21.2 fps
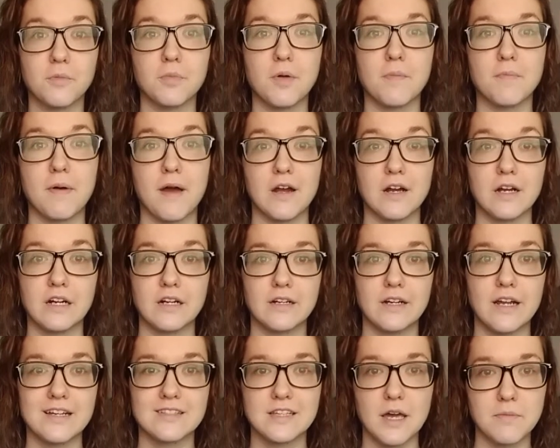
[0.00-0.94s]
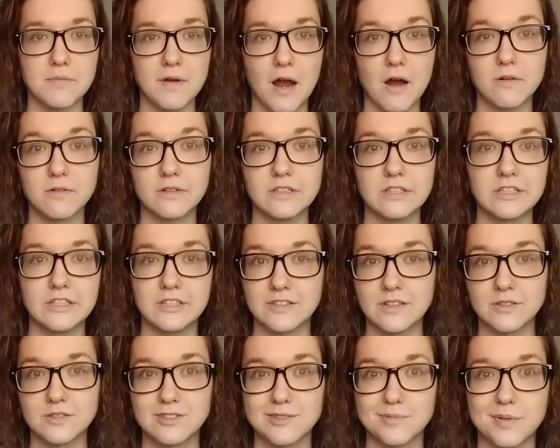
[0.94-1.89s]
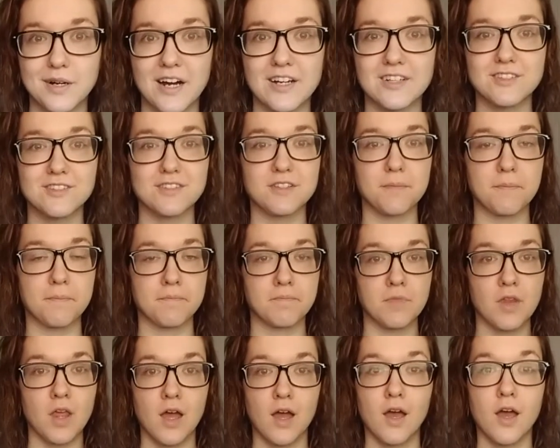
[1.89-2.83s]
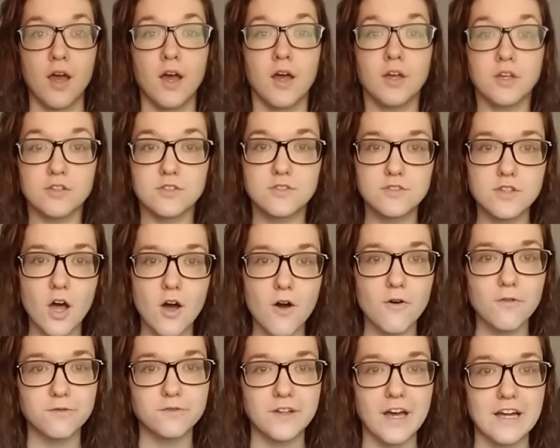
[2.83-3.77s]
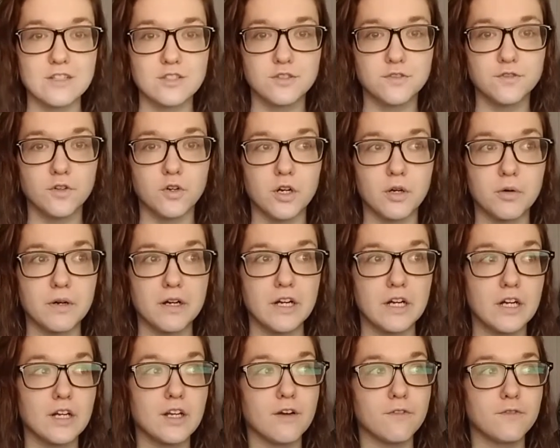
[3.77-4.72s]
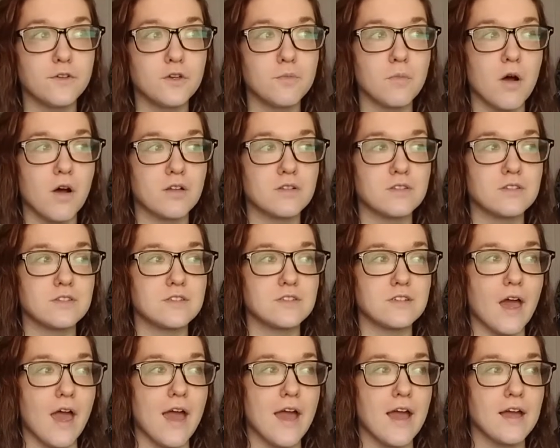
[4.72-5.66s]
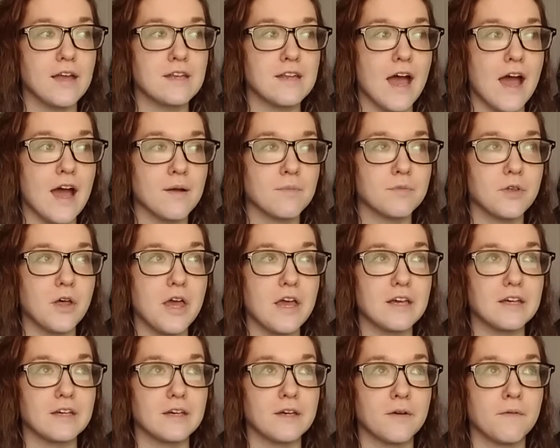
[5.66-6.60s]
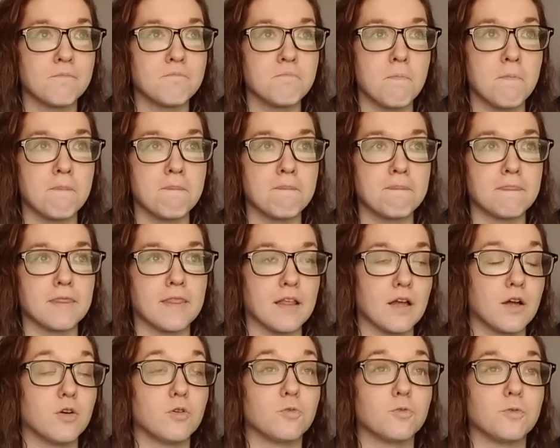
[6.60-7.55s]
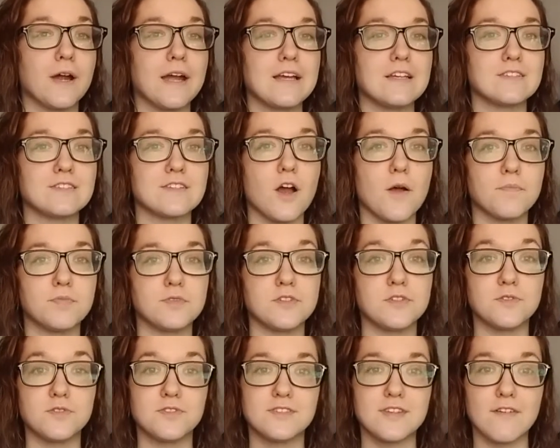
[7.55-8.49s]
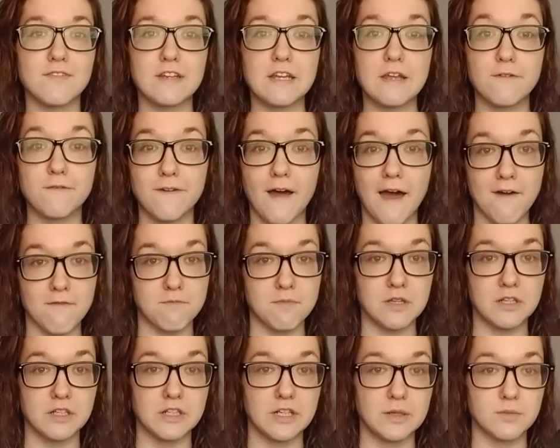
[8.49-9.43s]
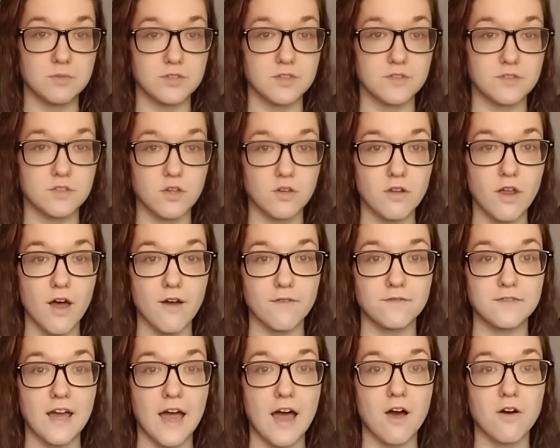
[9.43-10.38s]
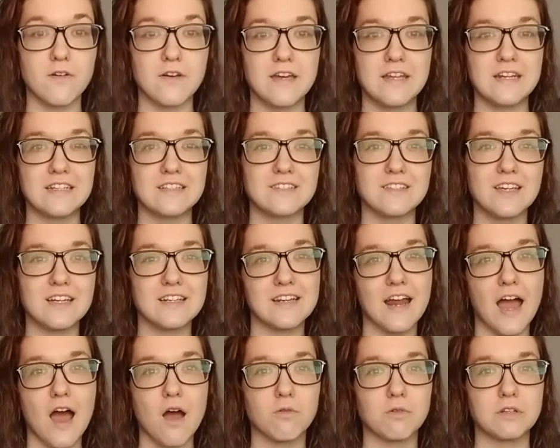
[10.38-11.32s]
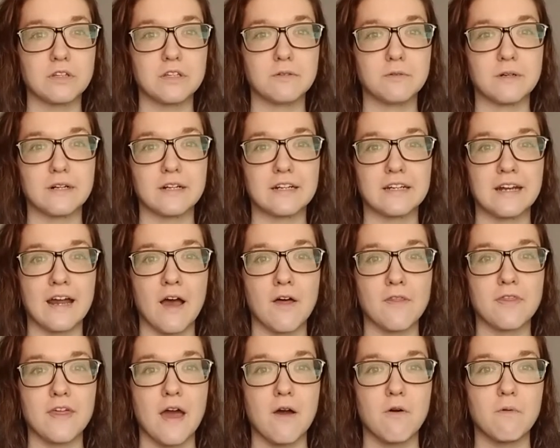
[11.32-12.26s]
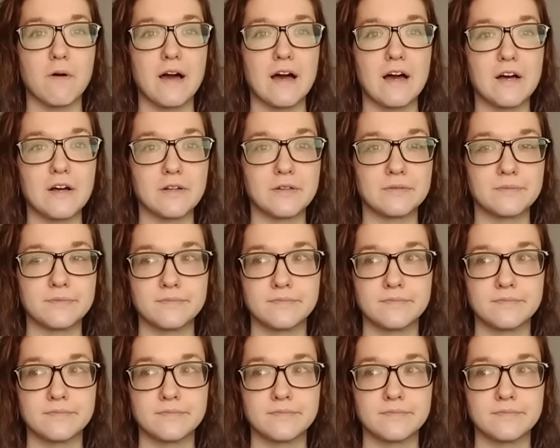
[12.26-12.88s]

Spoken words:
bit better, except not really because I was depressed. So, flash forward a few months, and I'm like raised up to 75 milligrams of Zoloft now, and it's like not really working out that well.